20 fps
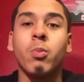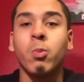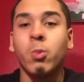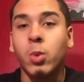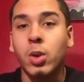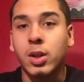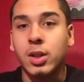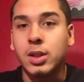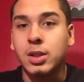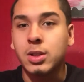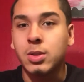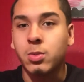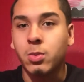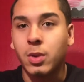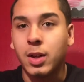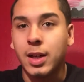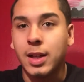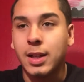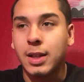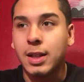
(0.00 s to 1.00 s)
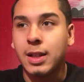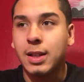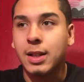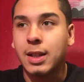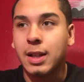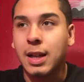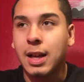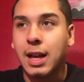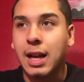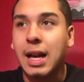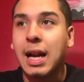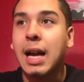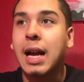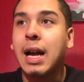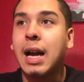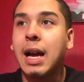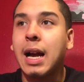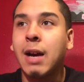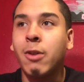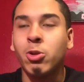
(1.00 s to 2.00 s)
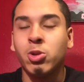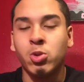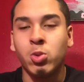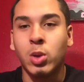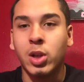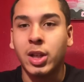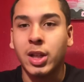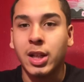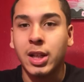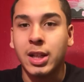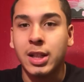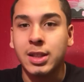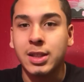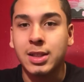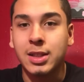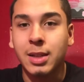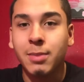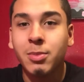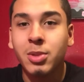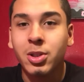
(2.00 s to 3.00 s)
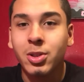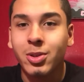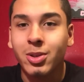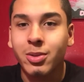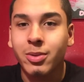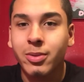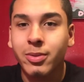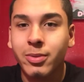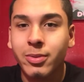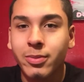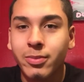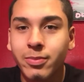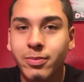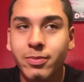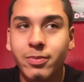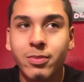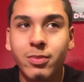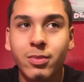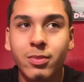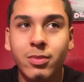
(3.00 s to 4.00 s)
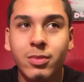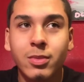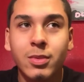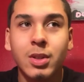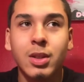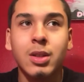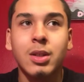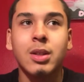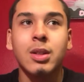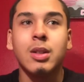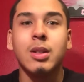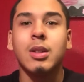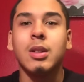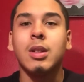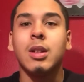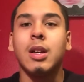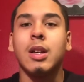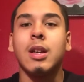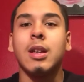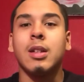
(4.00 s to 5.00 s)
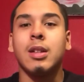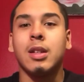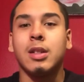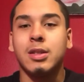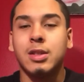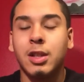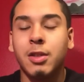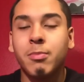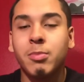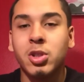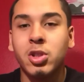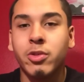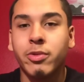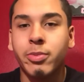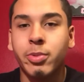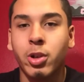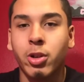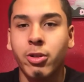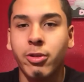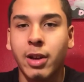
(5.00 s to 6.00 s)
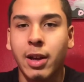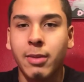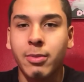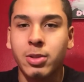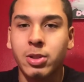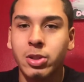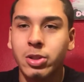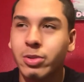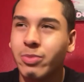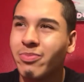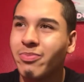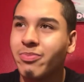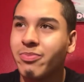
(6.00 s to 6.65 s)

was when I was working in some youth, in the some youth program. So